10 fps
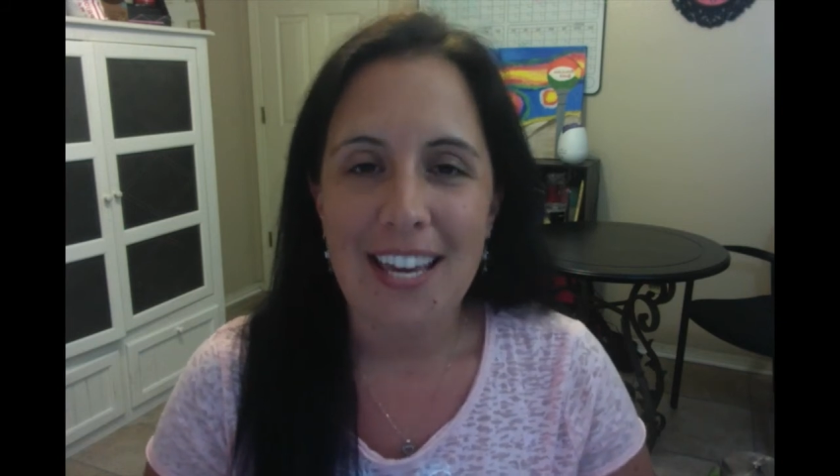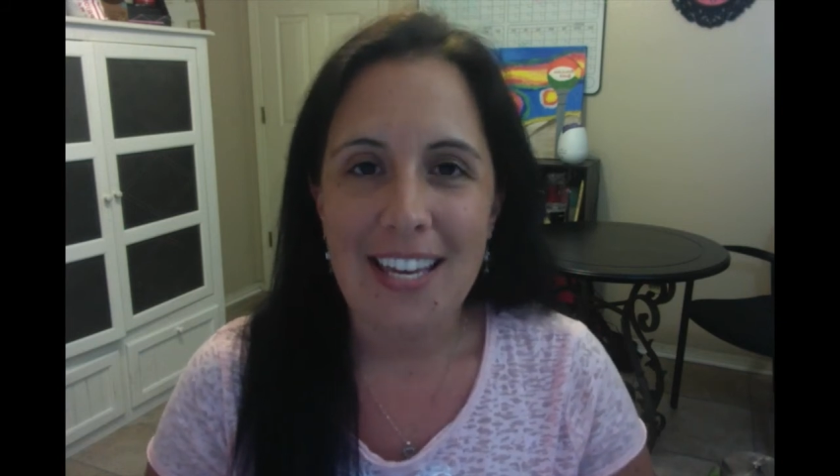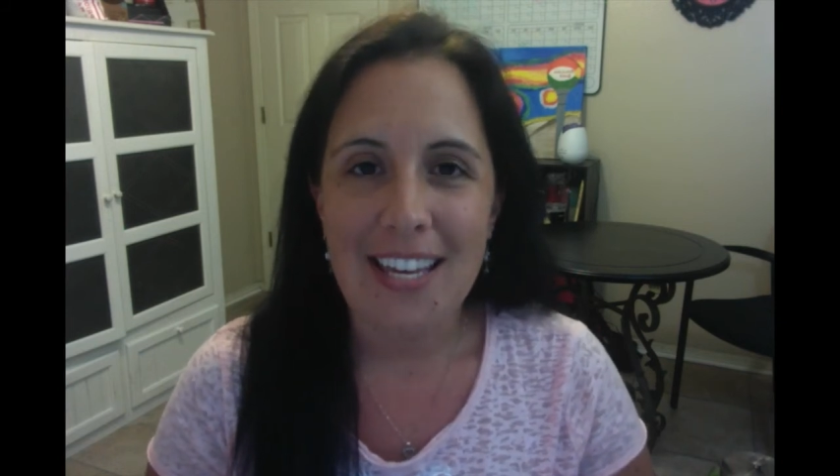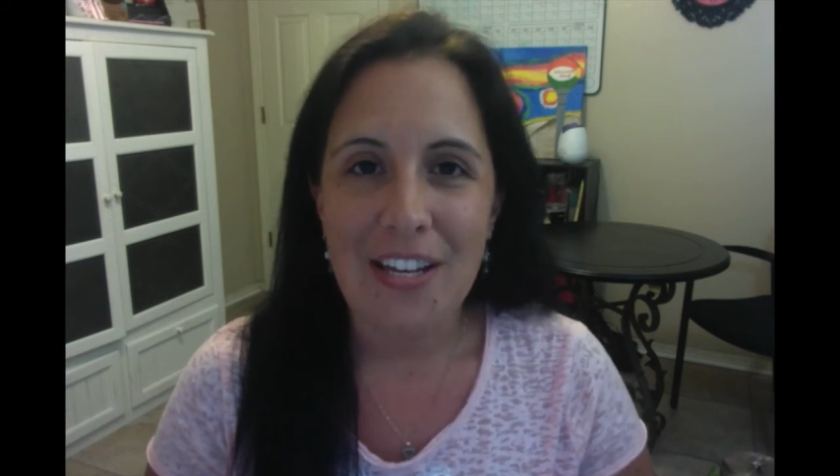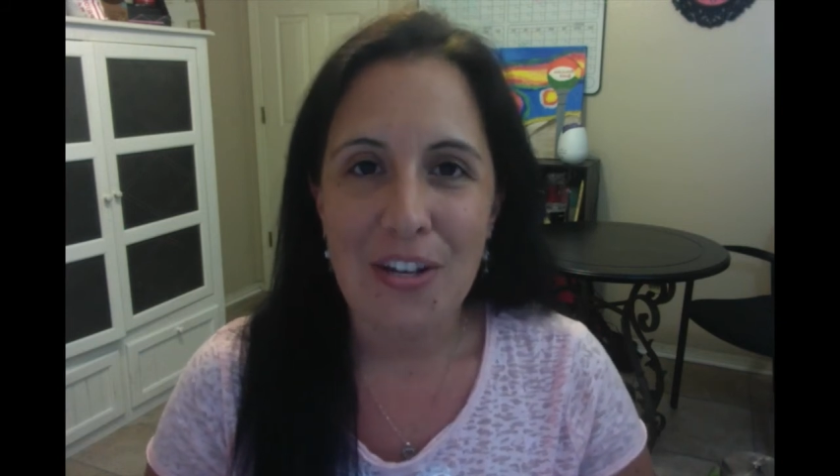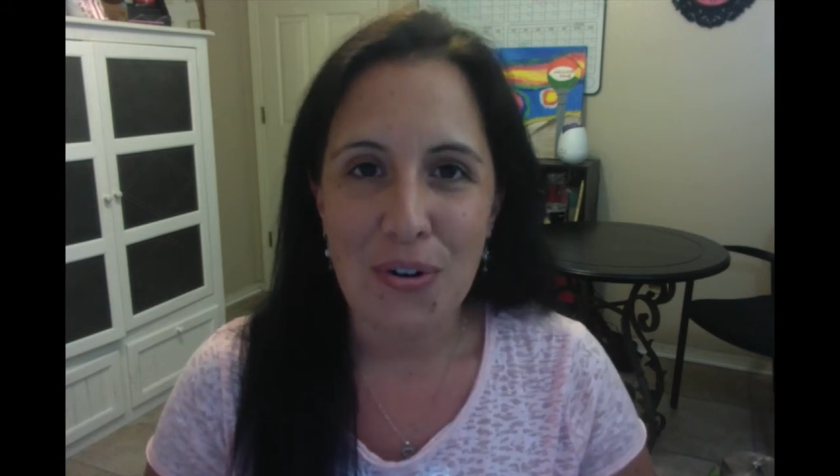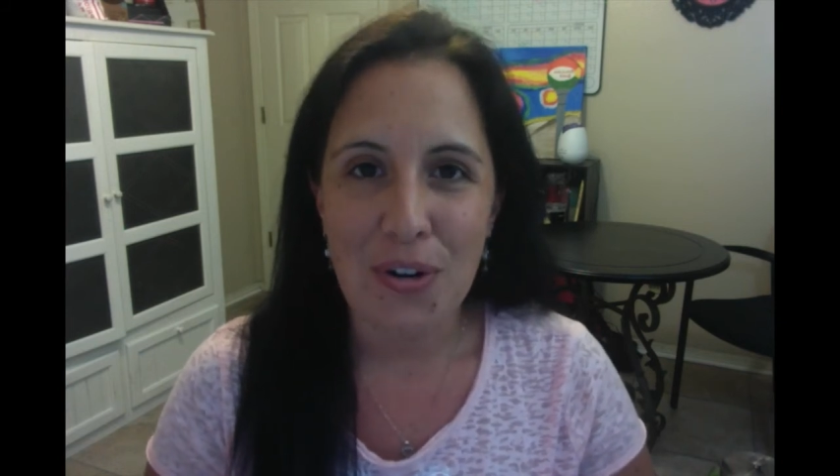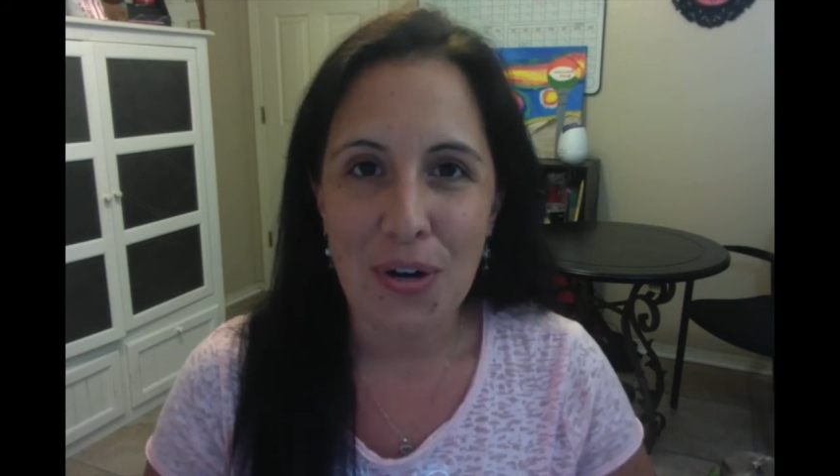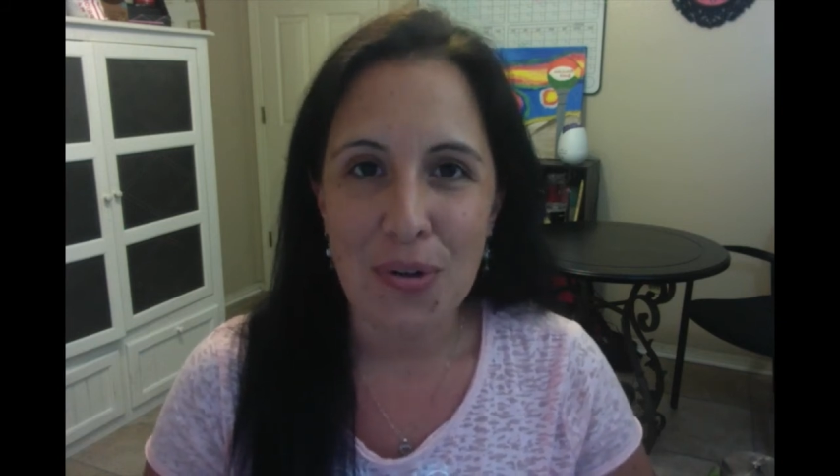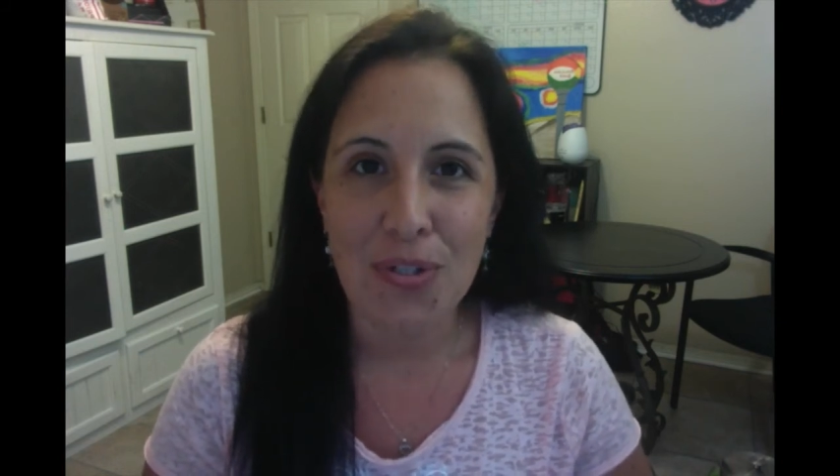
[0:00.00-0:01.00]
in your
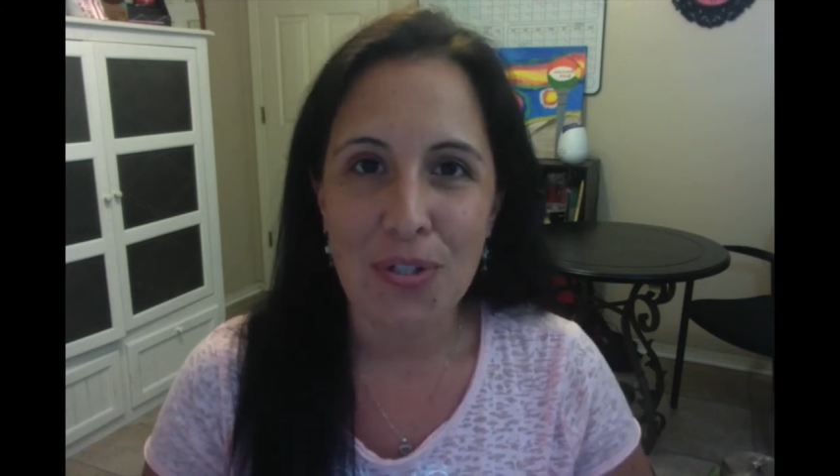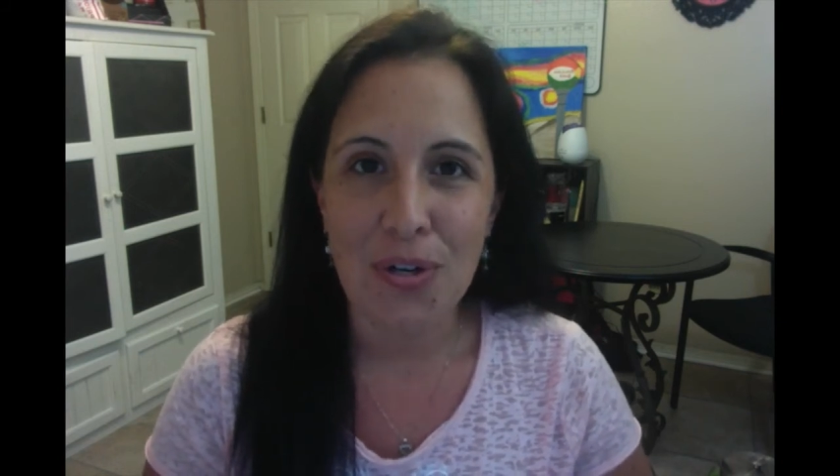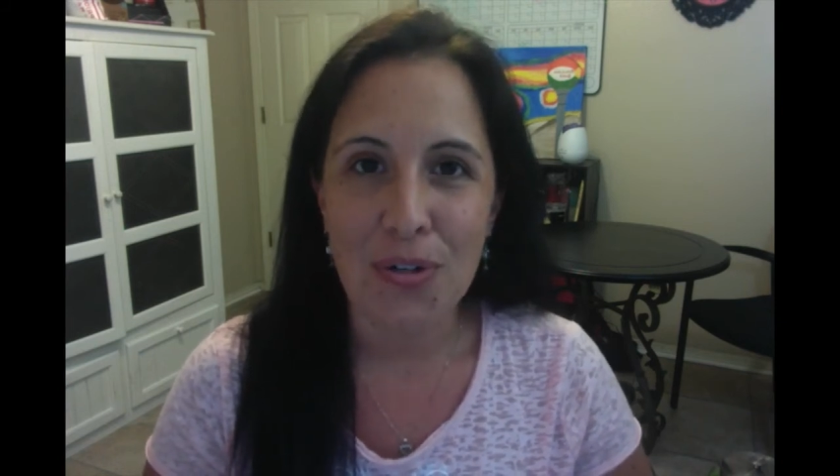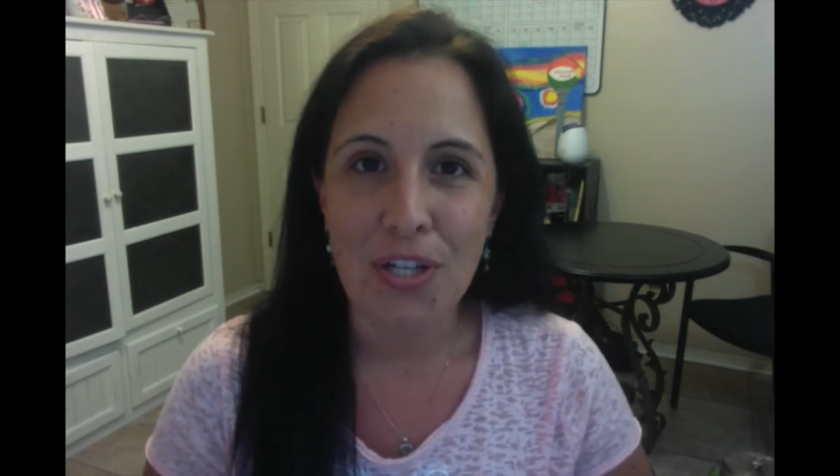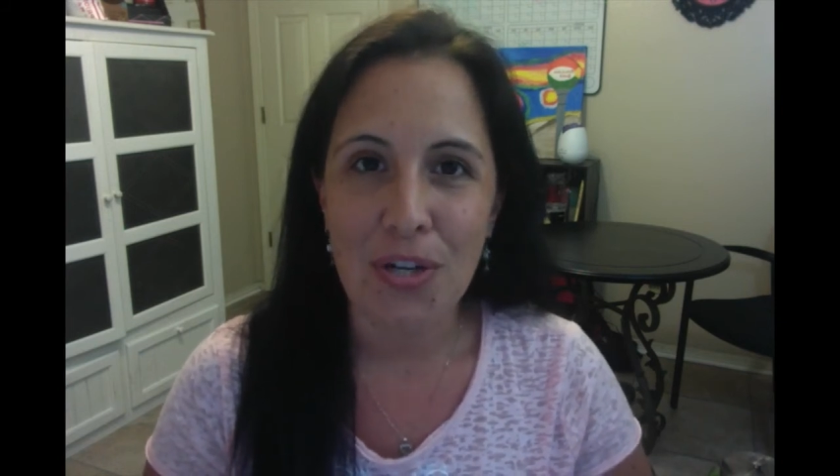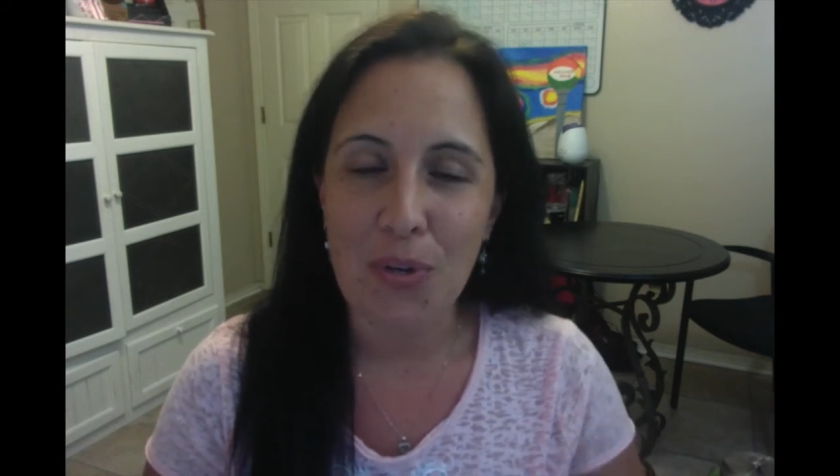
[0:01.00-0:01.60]
hostess coaching